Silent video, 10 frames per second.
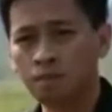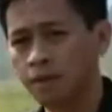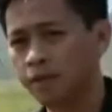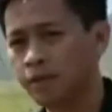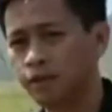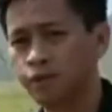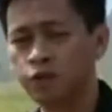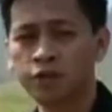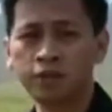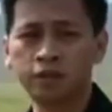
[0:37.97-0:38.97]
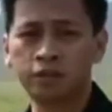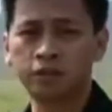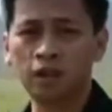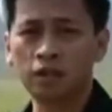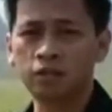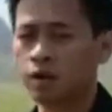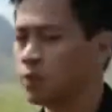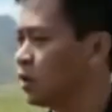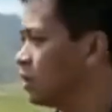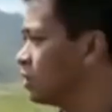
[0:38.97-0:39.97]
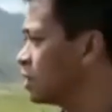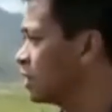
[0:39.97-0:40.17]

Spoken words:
but in a few years, somewhere on this